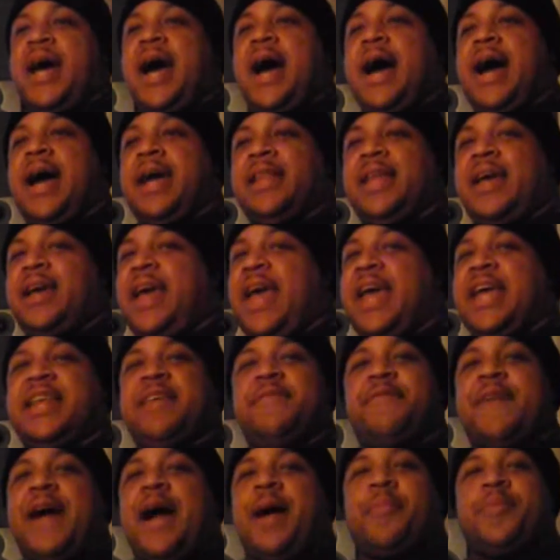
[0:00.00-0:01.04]
eye, like
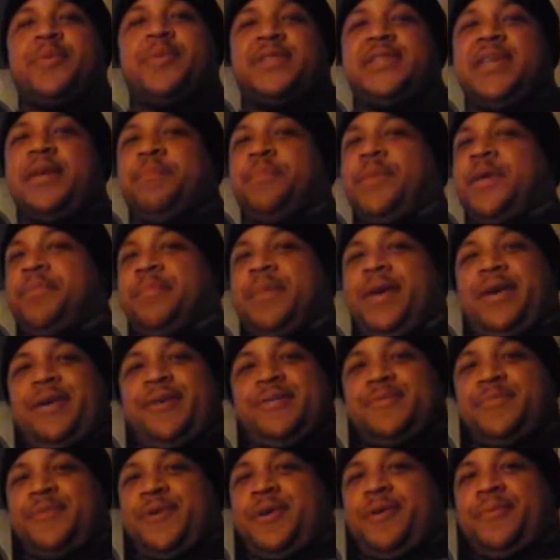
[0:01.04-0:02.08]
85% beat makers,
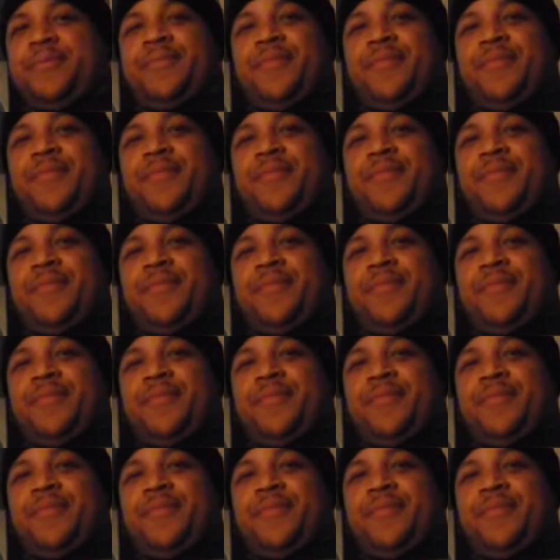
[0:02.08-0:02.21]
bro.